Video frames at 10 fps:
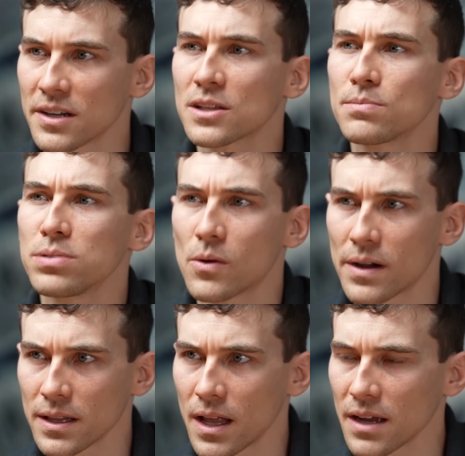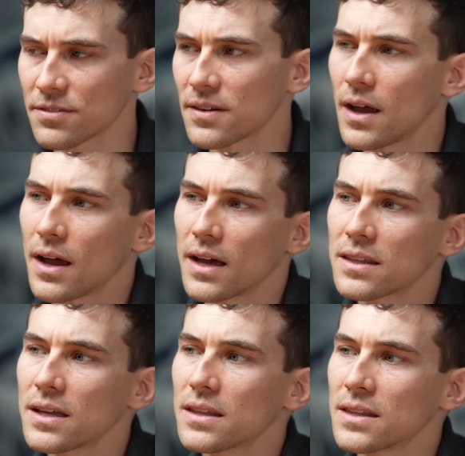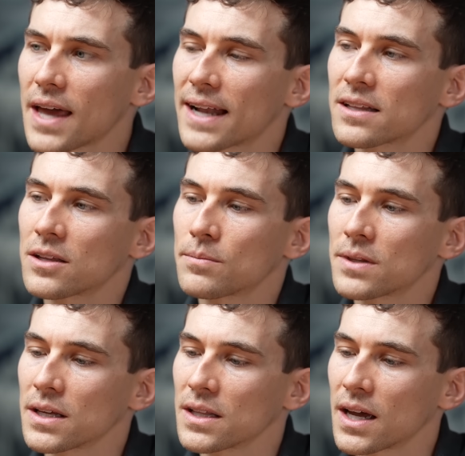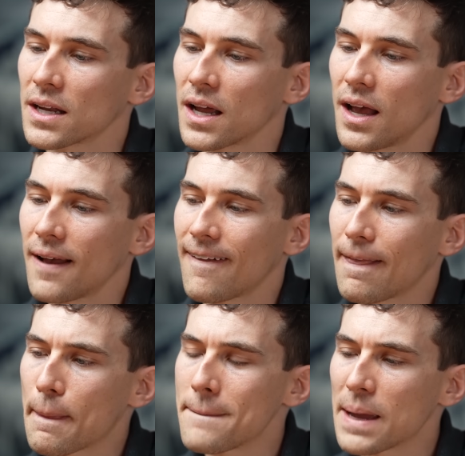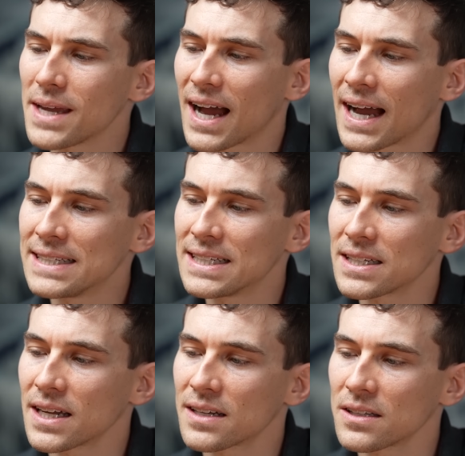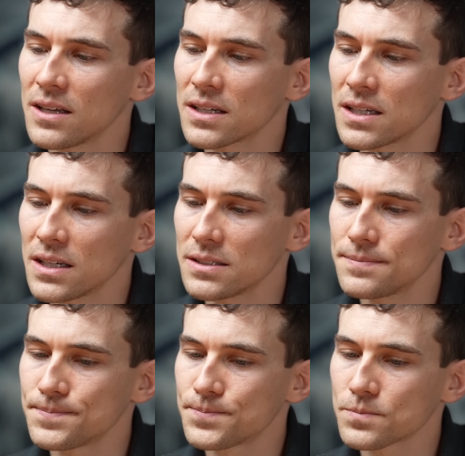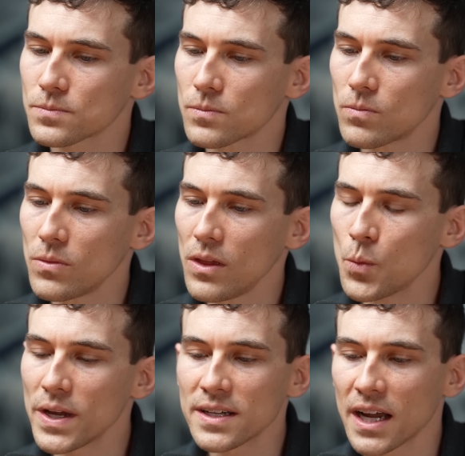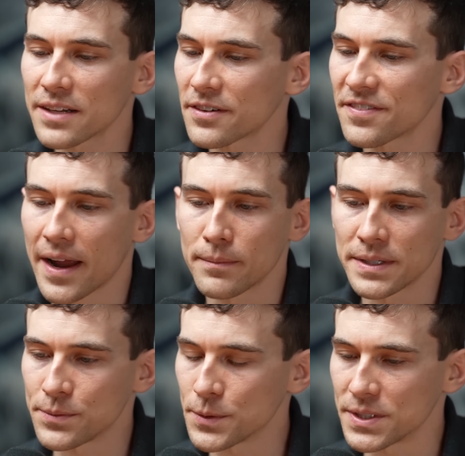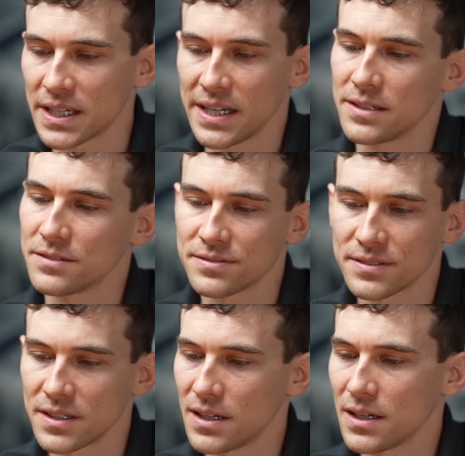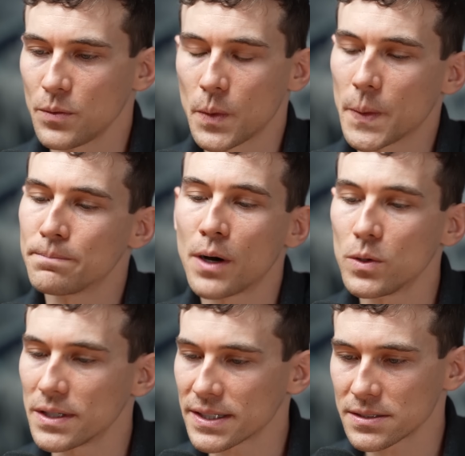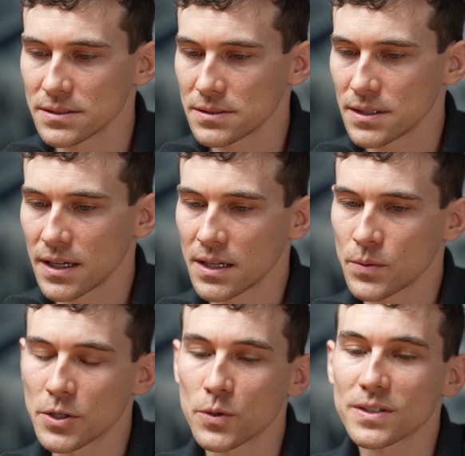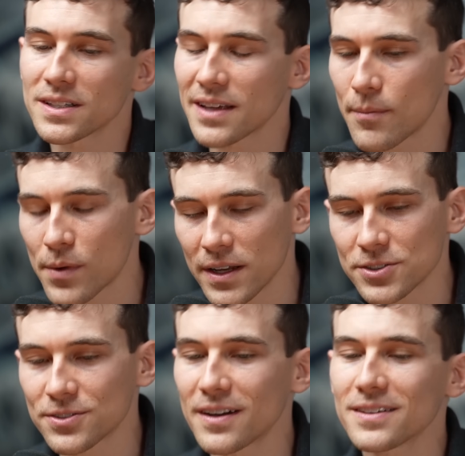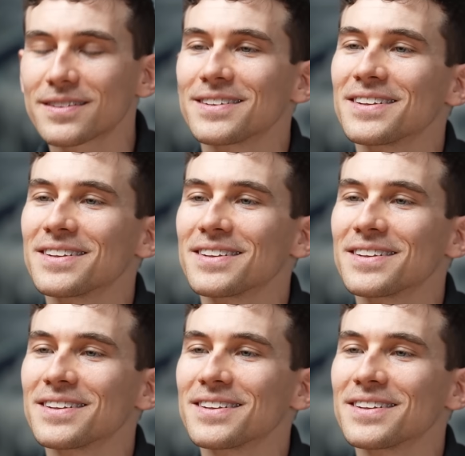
You're exploring life. I think that's something that maybe I didn't get as a young kid. We had kind of a family routine of we went bowling. And we'd go to the same restaurants.